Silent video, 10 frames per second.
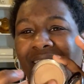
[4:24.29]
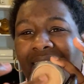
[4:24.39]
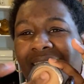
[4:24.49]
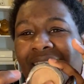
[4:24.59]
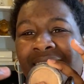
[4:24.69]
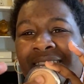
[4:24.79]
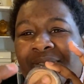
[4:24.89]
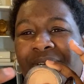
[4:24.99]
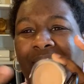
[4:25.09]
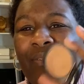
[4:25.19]
And this
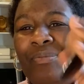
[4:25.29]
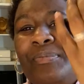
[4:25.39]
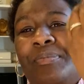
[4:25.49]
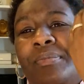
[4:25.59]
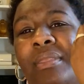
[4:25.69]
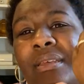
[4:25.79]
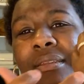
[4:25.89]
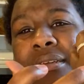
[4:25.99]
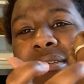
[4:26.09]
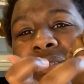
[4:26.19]
one
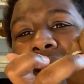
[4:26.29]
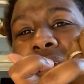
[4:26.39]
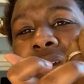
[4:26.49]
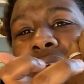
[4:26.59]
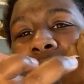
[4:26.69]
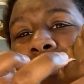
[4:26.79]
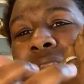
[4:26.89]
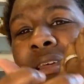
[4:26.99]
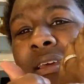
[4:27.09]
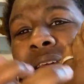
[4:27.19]
looks like
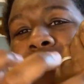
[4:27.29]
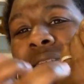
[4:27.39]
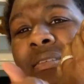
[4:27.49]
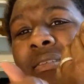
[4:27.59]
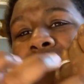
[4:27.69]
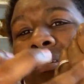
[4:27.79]
this.